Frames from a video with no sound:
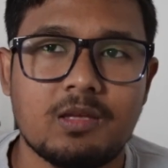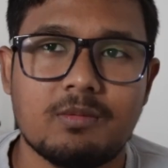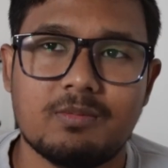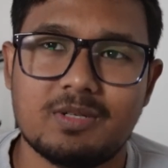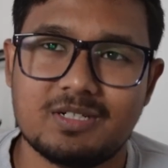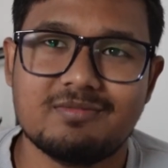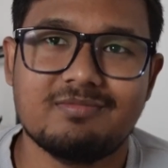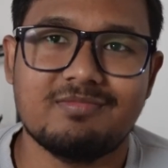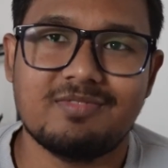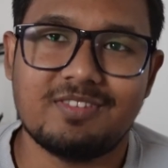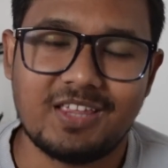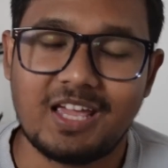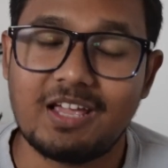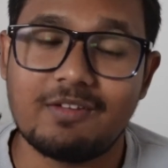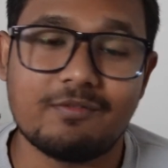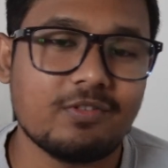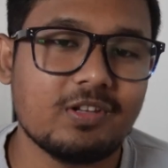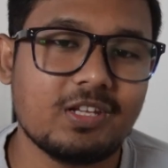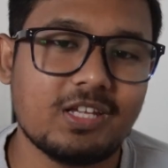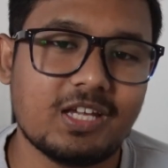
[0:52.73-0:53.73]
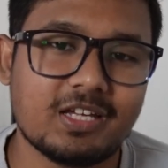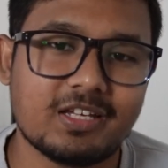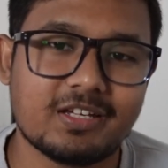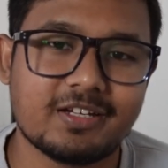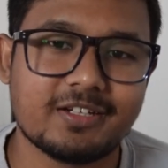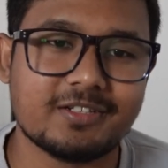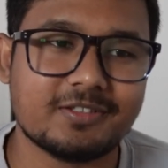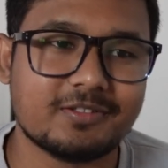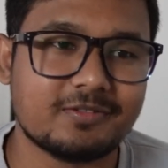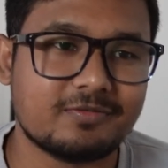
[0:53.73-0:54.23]
But thankfully, I
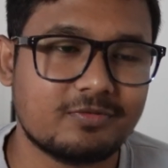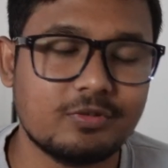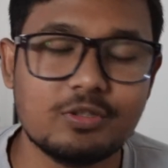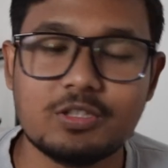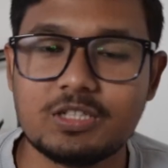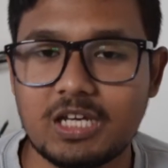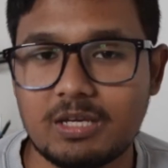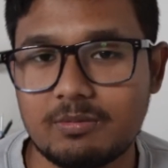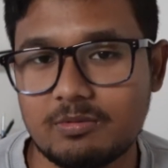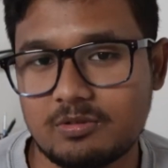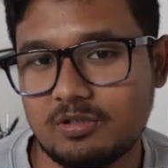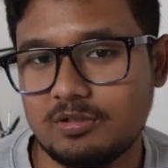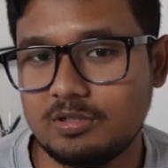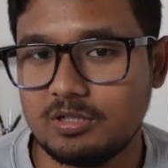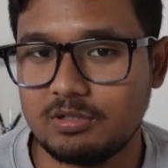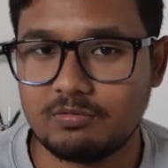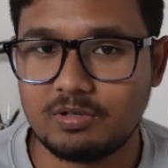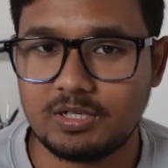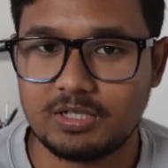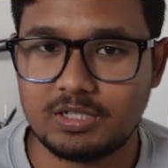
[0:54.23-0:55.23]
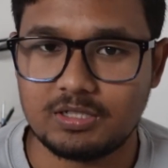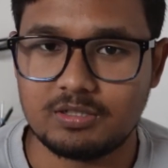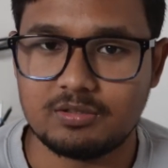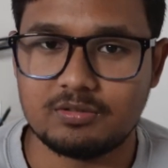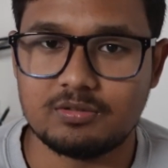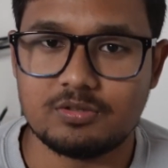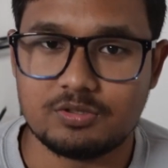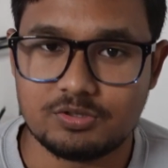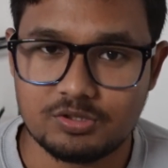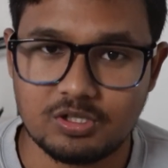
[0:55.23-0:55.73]
had a full-time content writing
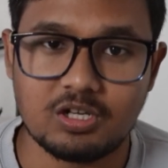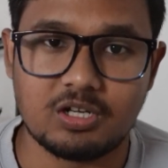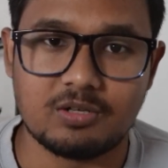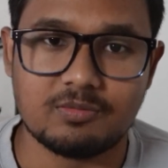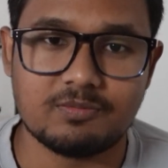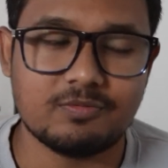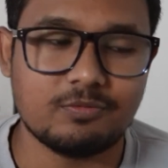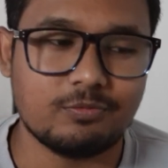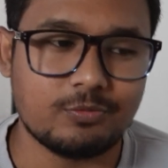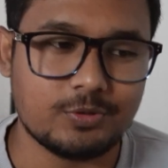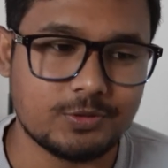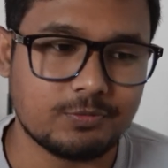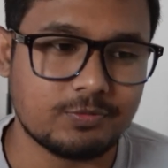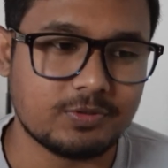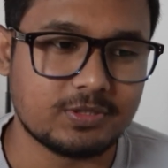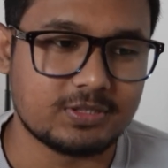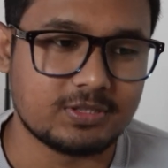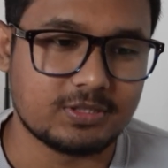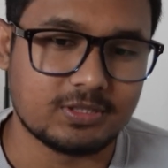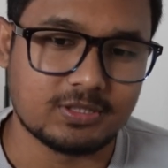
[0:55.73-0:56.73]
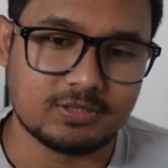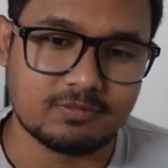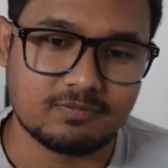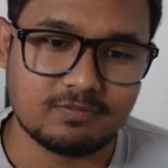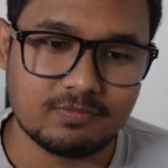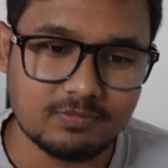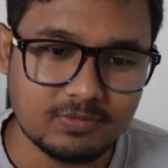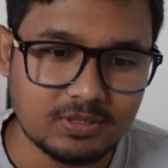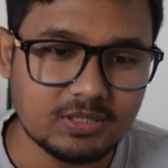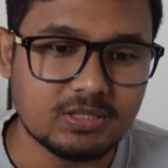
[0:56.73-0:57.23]
job, which was a
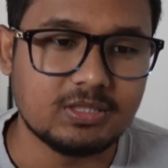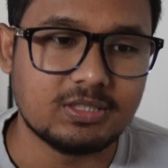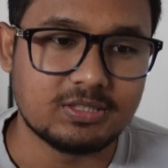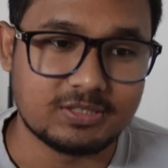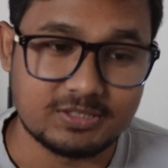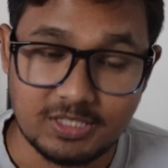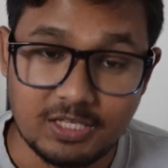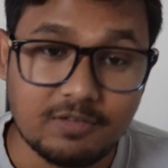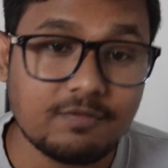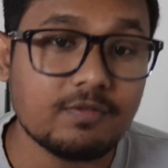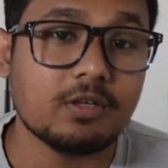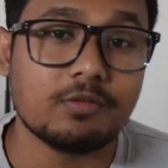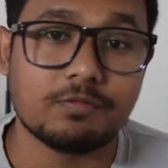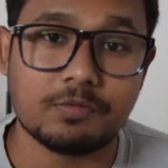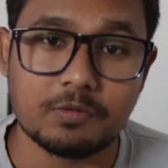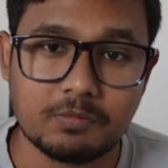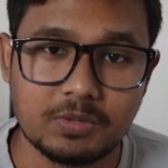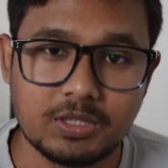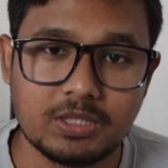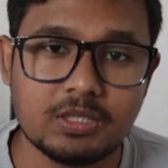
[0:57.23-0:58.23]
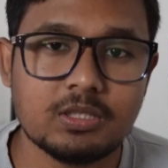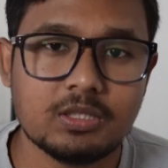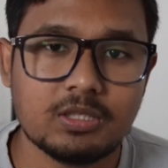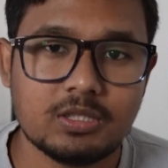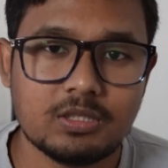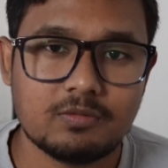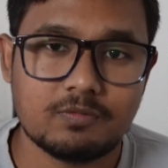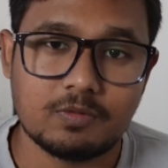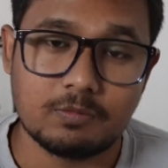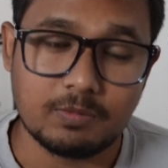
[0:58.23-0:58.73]
savior for me,
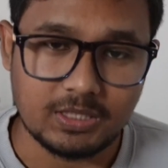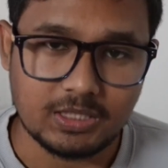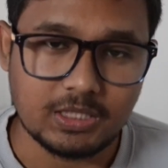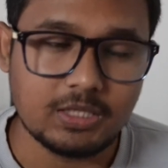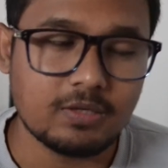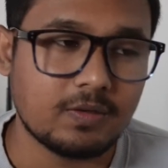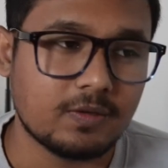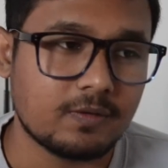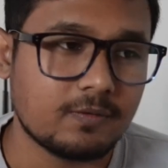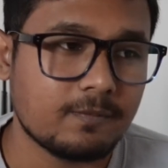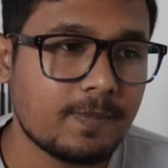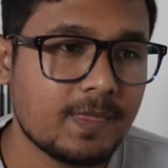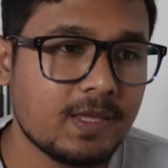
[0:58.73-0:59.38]
for my career.